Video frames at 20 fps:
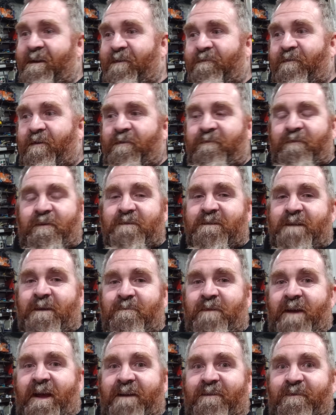If I've got
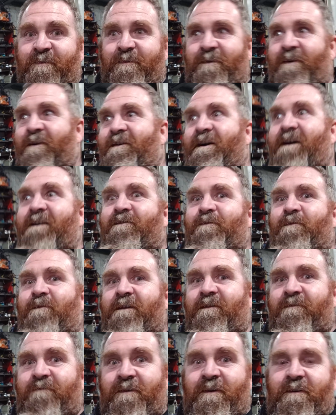something to add to it, I'll add to
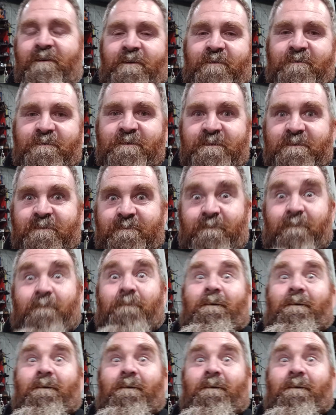it. If not, I'll just...